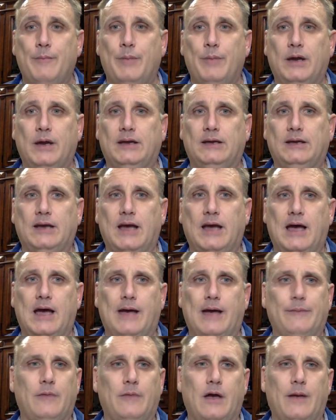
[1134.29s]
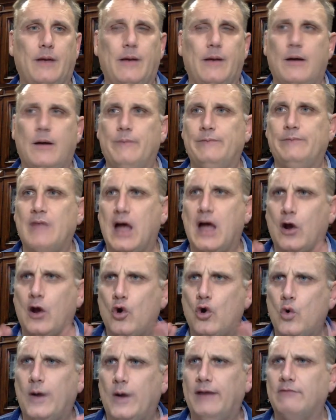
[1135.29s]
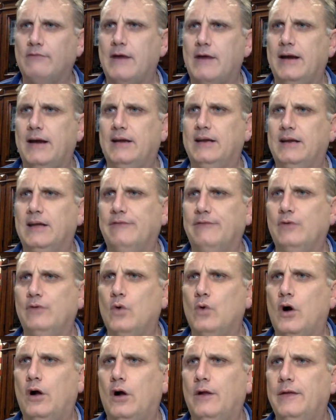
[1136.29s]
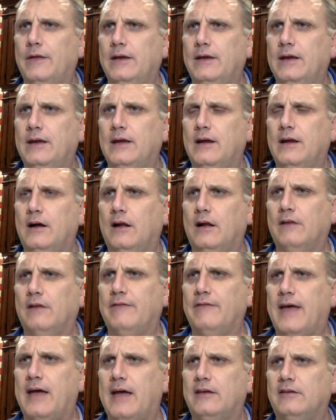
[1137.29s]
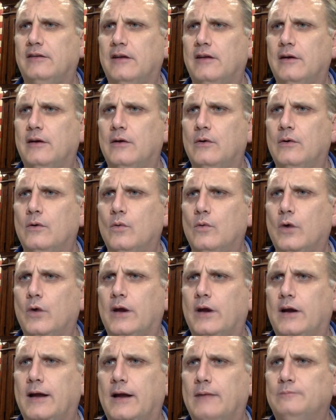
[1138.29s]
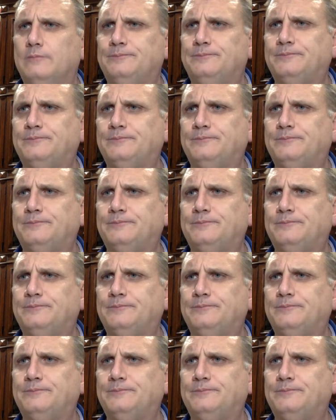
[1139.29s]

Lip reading: but not quite ready to give you all of that. So, working on it.